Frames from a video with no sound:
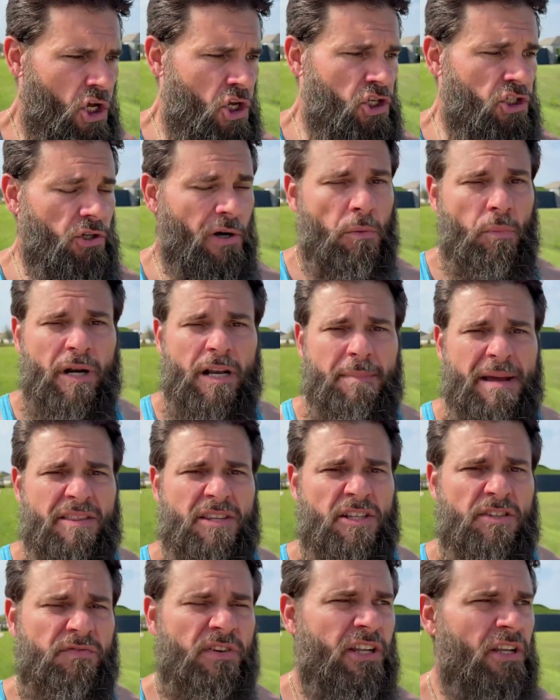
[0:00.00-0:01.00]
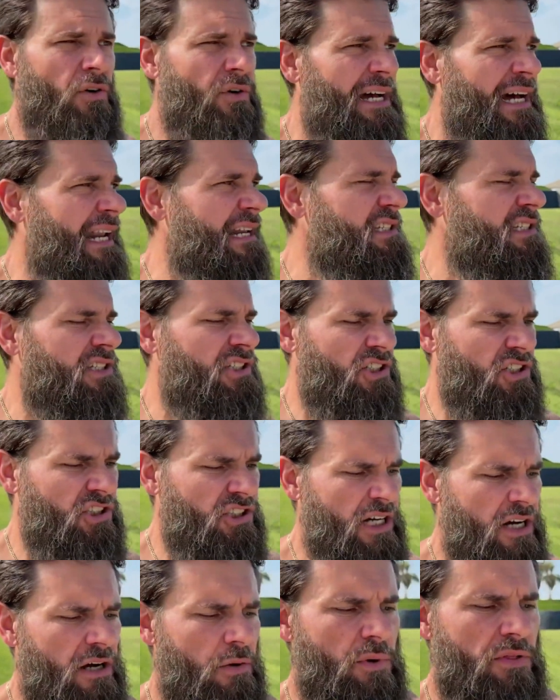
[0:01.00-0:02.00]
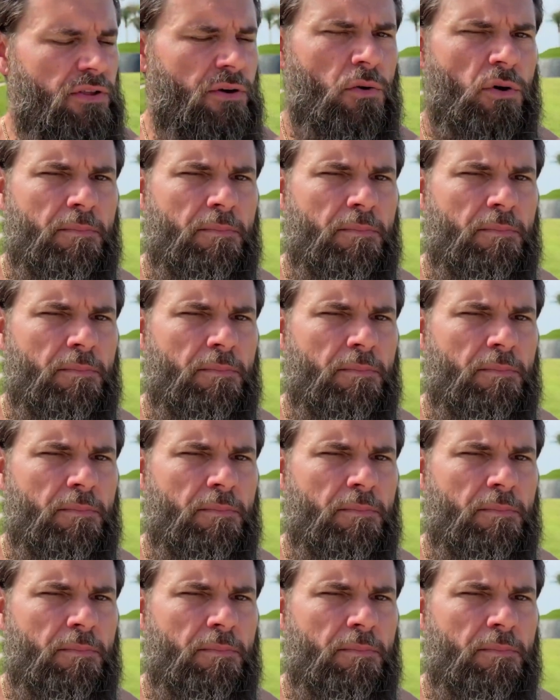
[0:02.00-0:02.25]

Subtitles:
So I wanted to make this video kind of just sharing with you